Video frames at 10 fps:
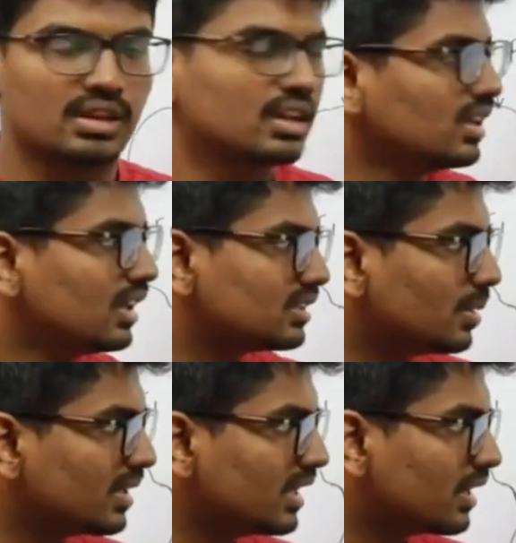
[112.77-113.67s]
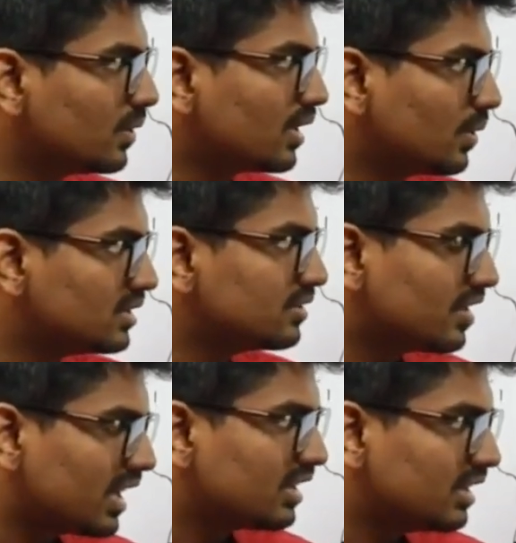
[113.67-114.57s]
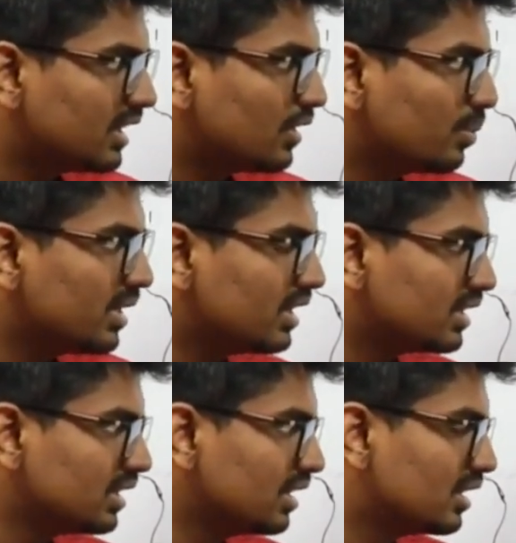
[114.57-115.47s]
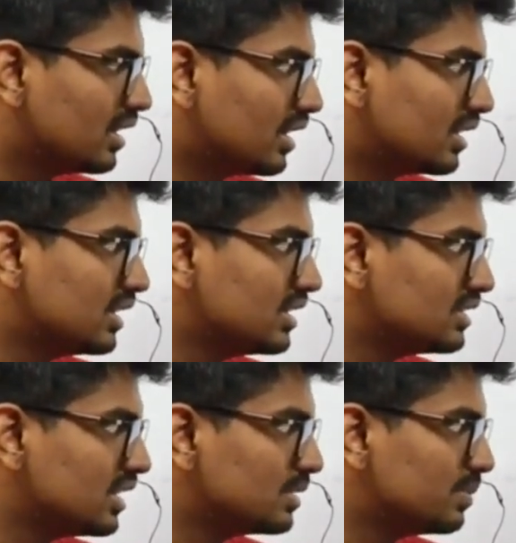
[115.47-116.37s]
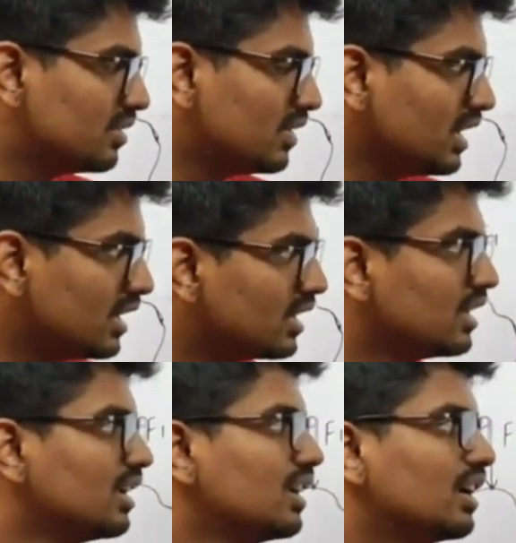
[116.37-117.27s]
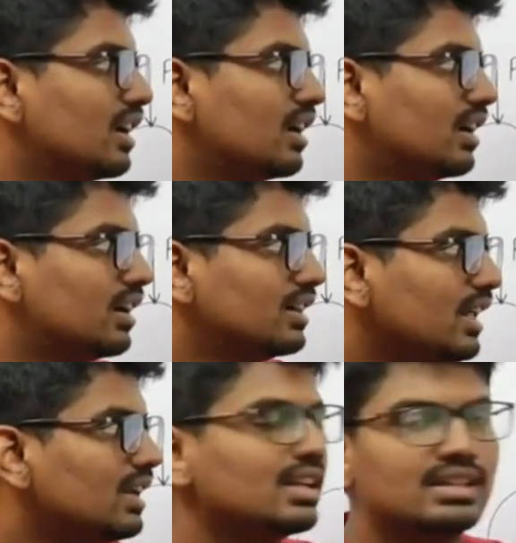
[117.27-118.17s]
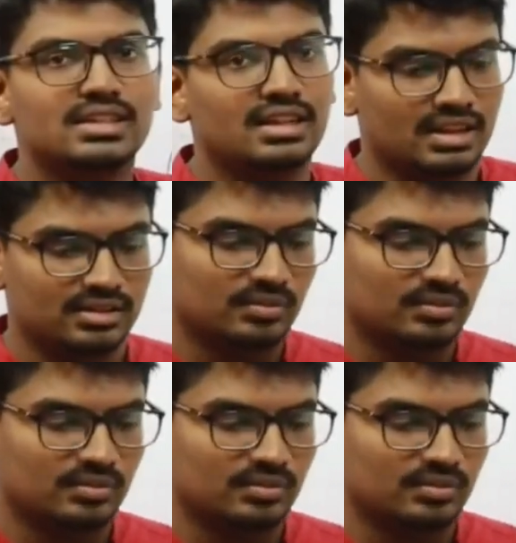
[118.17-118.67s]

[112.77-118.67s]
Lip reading: Okay, something around 1500 kilometer, the distance between Delhi and Chennai.